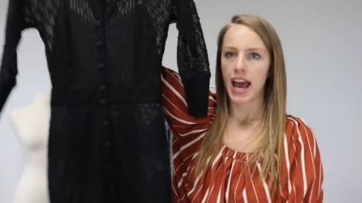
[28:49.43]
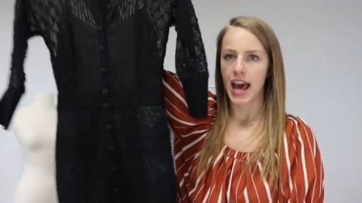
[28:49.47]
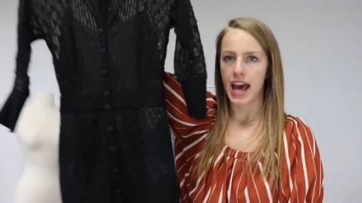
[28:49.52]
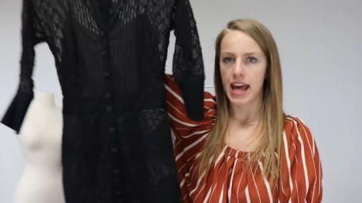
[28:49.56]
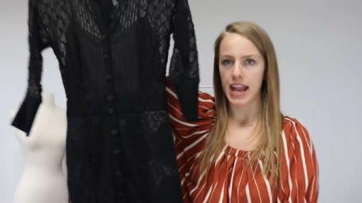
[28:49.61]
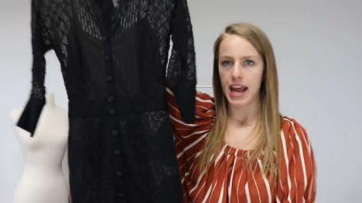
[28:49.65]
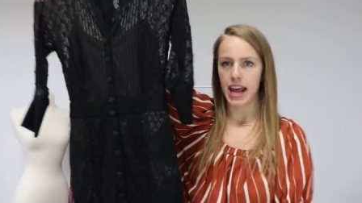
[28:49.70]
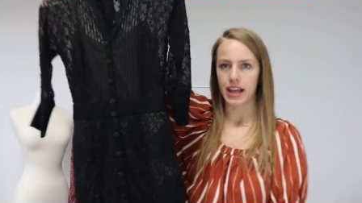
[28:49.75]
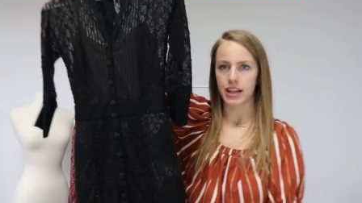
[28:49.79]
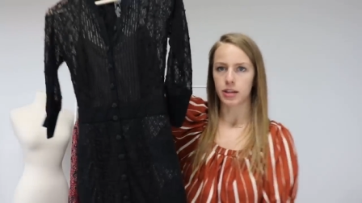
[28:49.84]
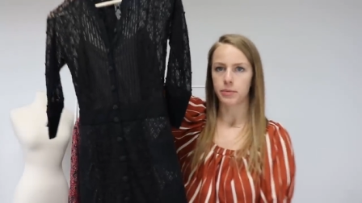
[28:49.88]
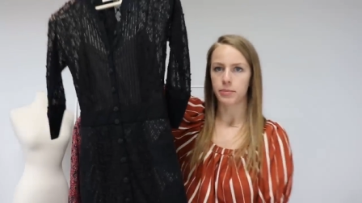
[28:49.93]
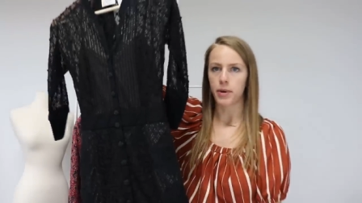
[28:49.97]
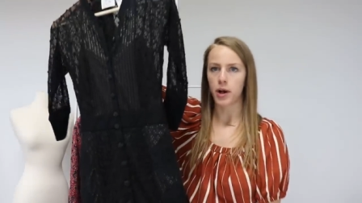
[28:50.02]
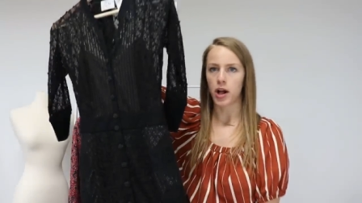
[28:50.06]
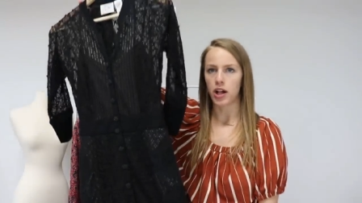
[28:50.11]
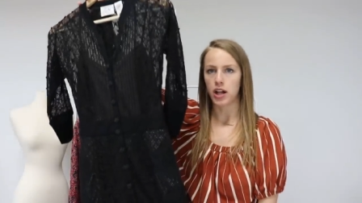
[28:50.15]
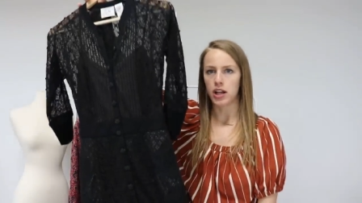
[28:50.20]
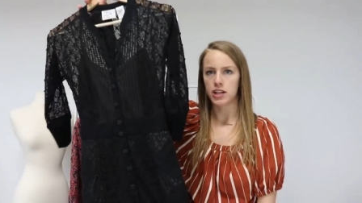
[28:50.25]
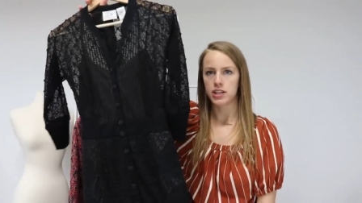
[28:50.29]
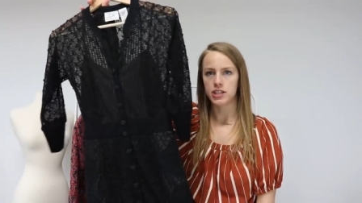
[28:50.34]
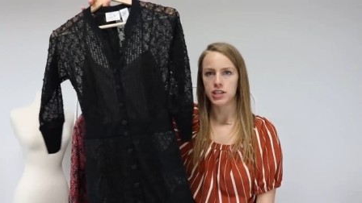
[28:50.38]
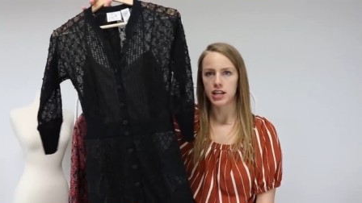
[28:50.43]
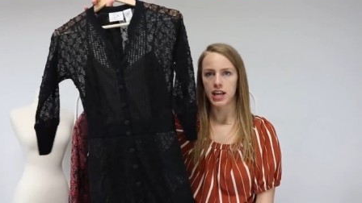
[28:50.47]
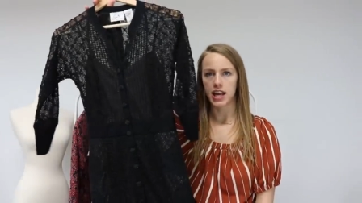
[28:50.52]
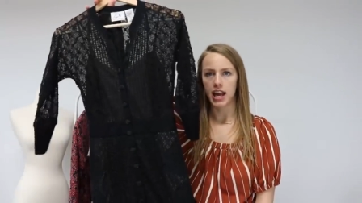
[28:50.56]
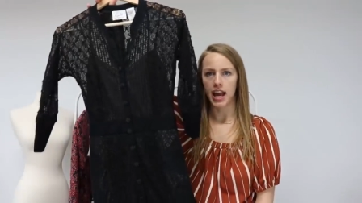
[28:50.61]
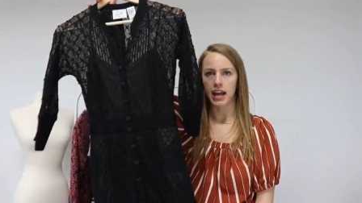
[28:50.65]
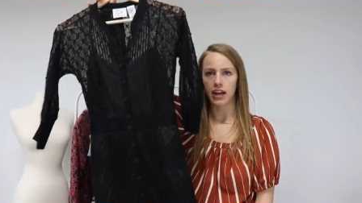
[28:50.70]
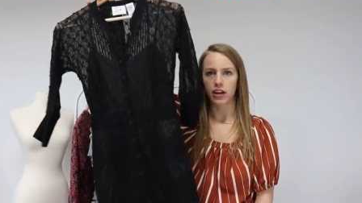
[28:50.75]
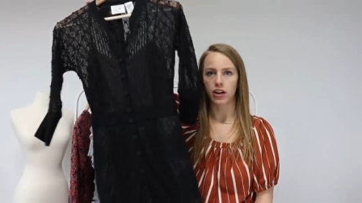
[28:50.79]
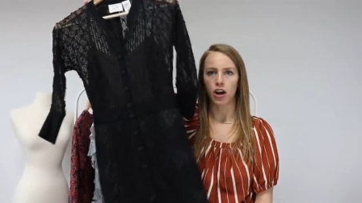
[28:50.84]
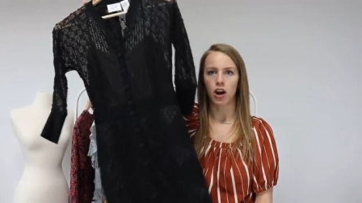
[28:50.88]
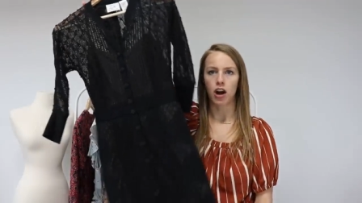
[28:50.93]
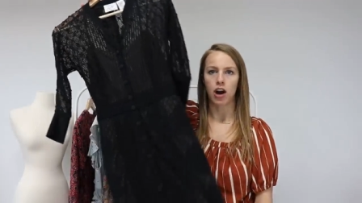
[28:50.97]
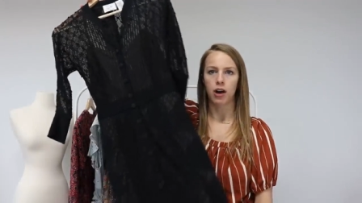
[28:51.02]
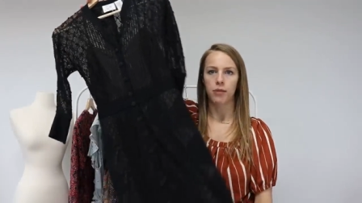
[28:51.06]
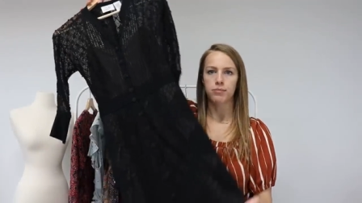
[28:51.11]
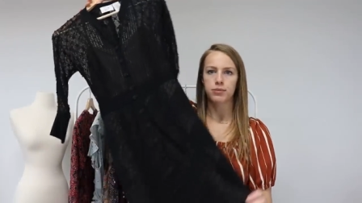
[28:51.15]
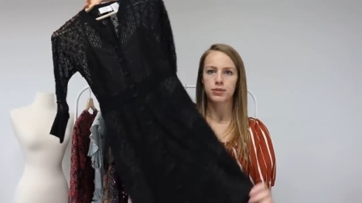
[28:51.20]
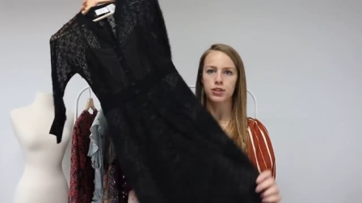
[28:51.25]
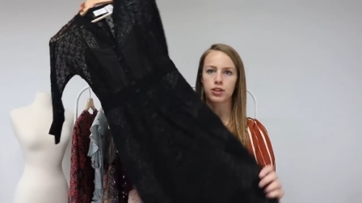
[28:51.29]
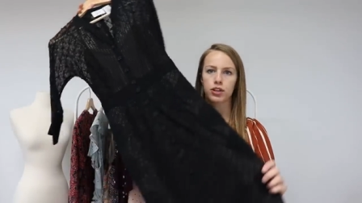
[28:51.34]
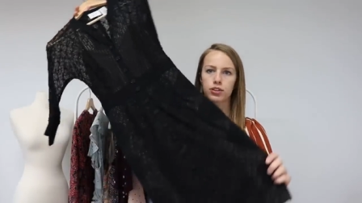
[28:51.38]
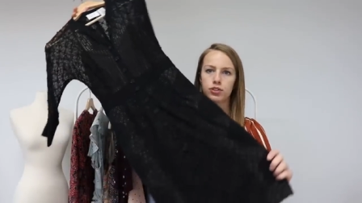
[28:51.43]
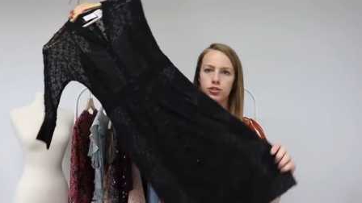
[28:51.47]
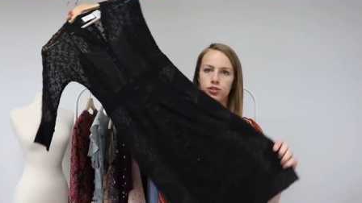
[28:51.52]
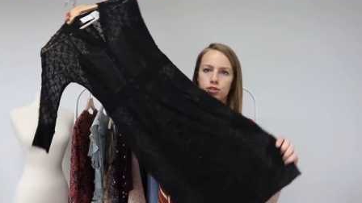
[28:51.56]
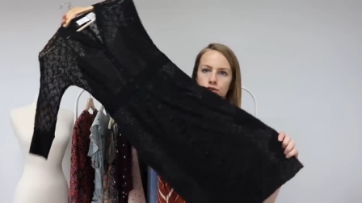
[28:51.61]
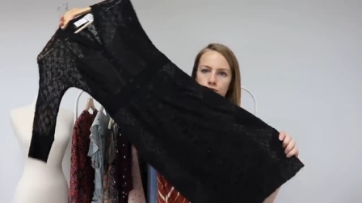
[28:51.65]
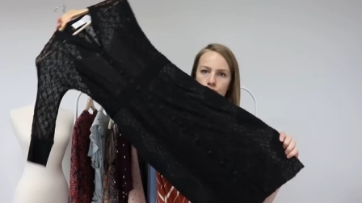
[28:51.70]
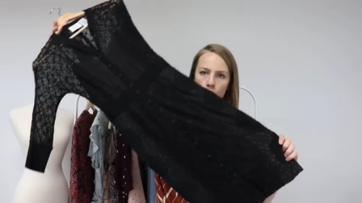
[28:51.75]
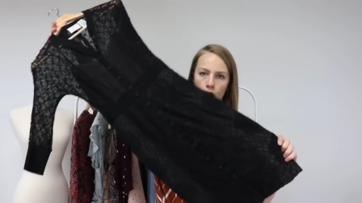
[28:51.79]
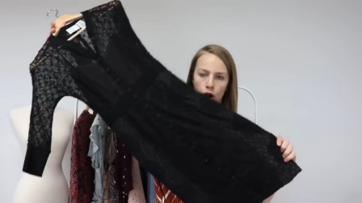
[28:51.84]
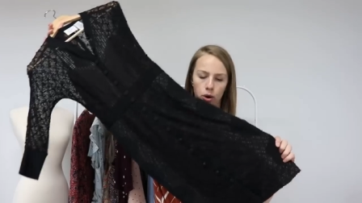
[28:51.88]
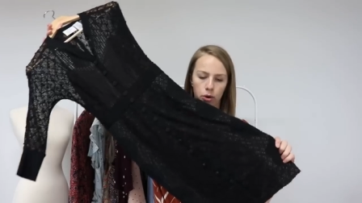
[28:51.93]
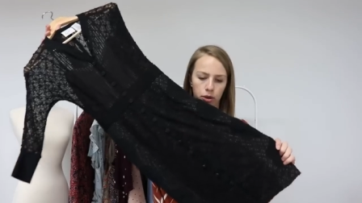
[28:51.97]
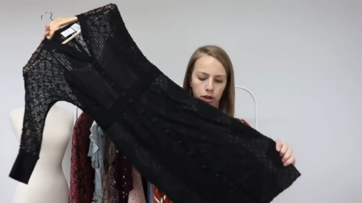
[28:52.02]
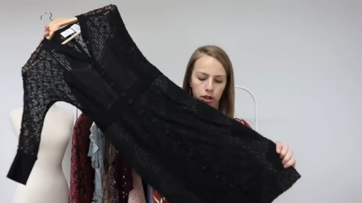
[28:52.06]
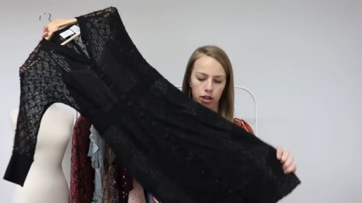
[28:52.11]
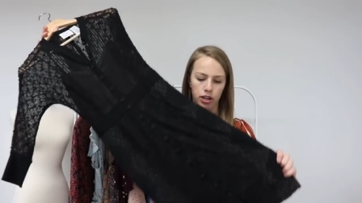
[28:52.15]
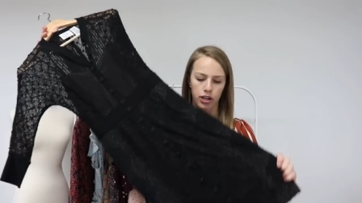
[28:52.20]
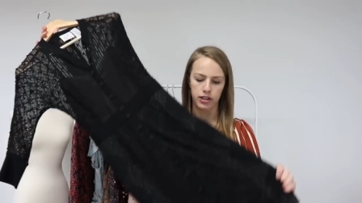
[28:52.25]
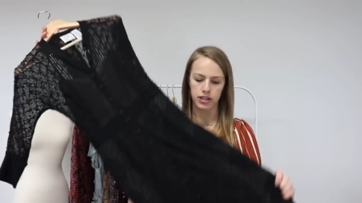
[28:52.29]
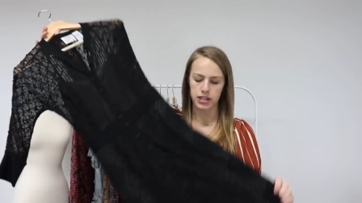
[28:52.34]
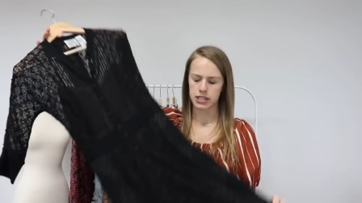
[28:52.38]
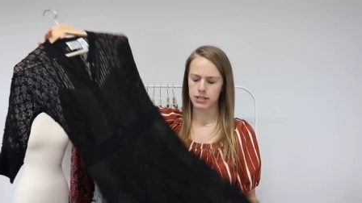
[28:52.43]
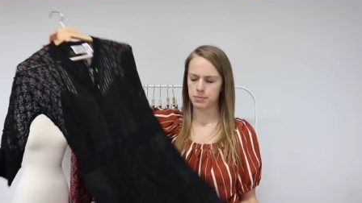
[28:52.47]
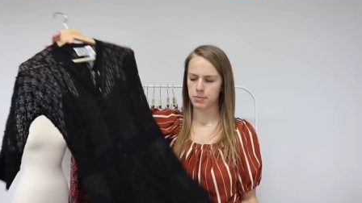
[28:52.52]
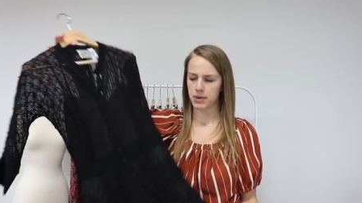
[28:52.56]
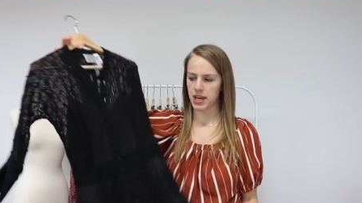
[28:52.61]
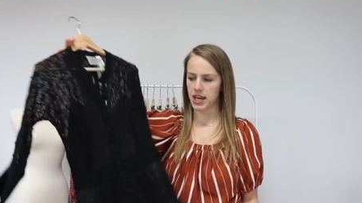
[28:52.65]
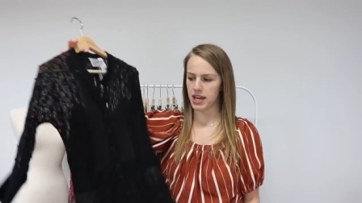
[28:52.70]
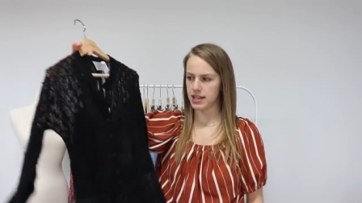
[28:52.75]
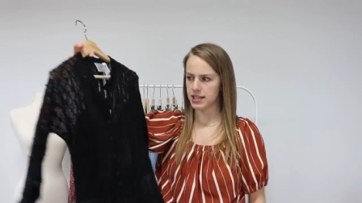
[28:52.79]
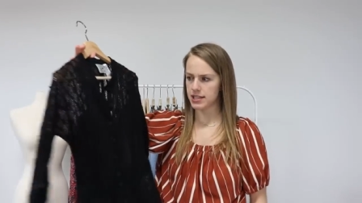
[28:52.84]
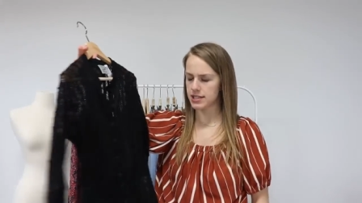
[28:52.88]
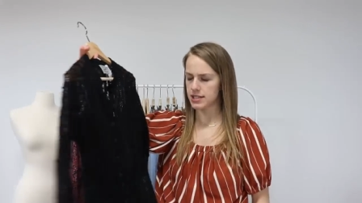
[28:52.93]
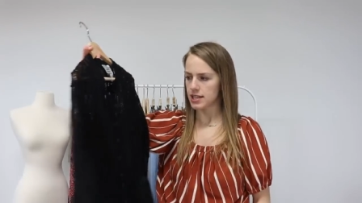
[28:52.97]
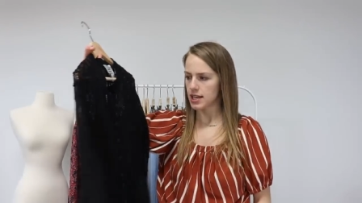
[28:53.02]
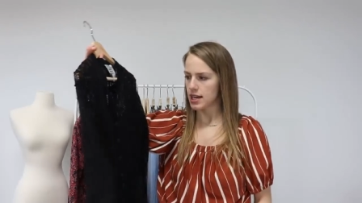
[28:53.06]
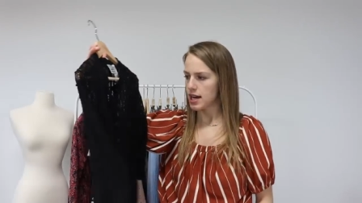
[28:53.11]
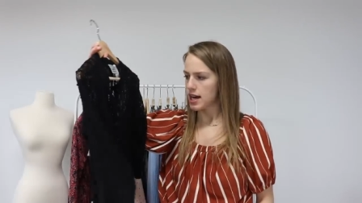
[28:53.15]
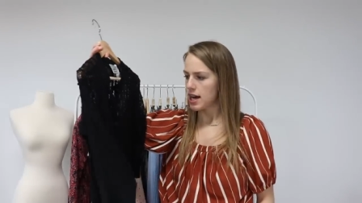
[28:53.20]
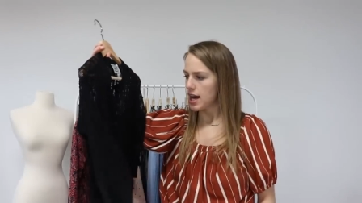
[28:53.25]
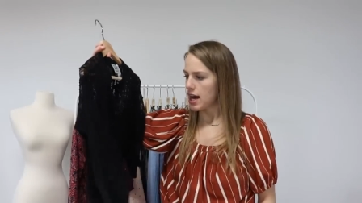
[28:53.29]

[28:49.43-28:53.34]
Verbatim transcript: at Anthropologie and comps look so good on this piece.